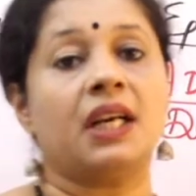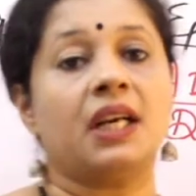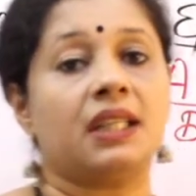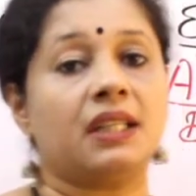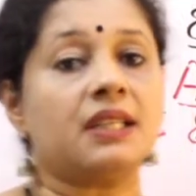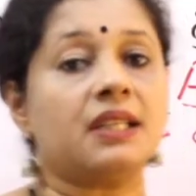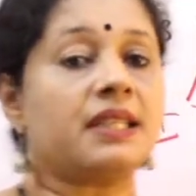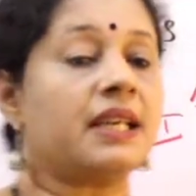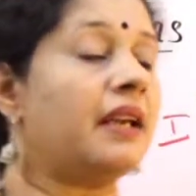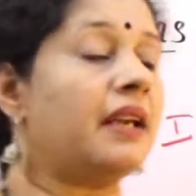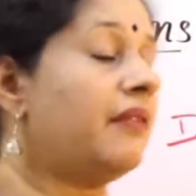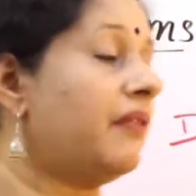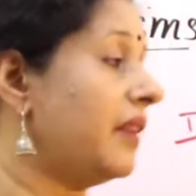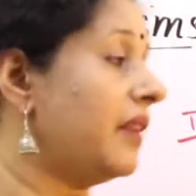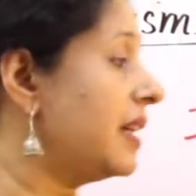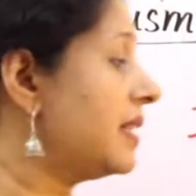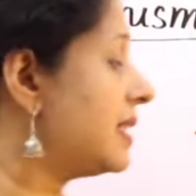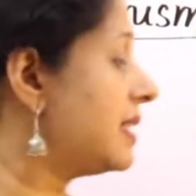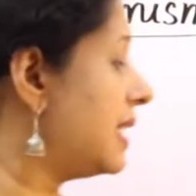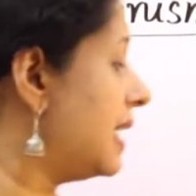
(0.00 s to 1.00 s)
The same
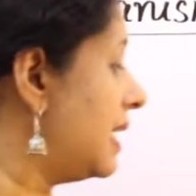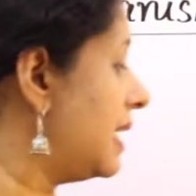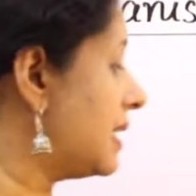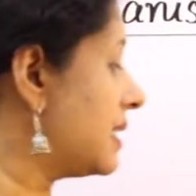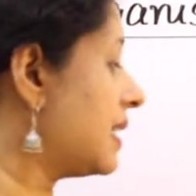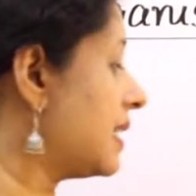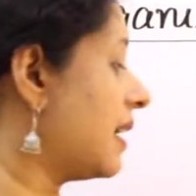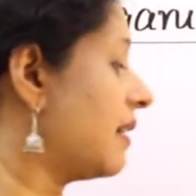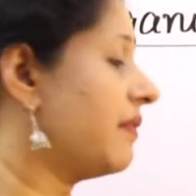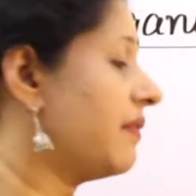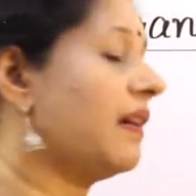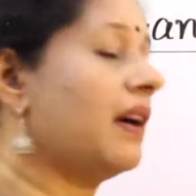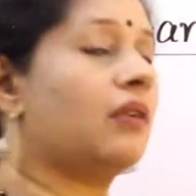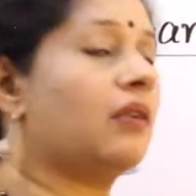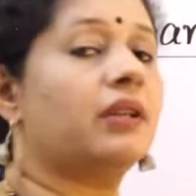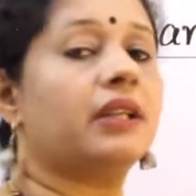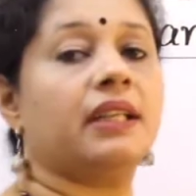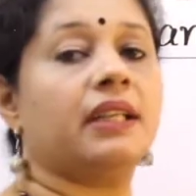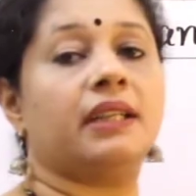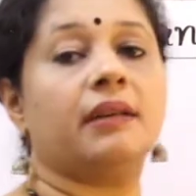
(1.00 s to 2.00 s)
way seals are
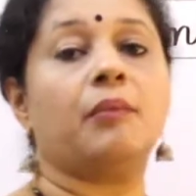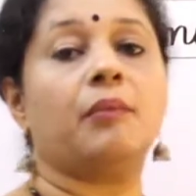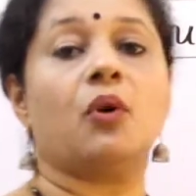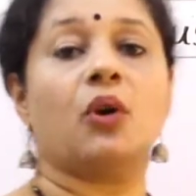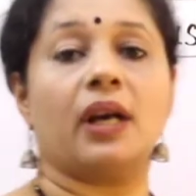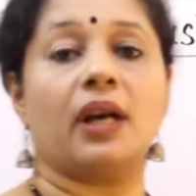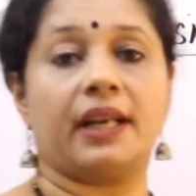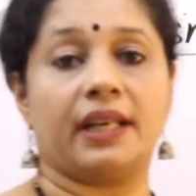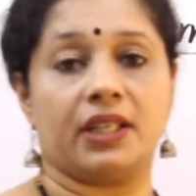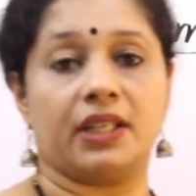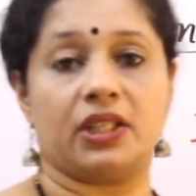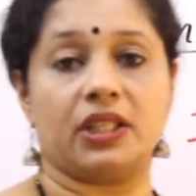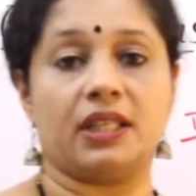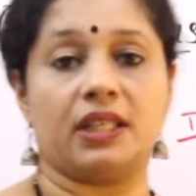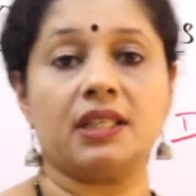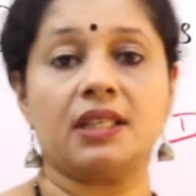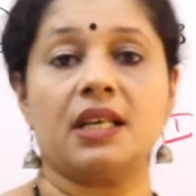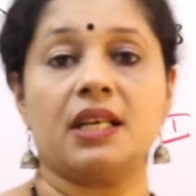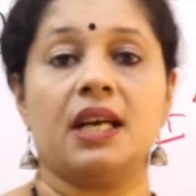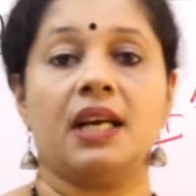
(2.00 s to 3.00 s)
found in the polar
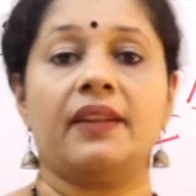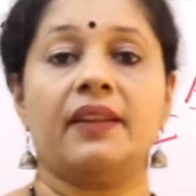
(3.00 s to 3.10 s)
regions.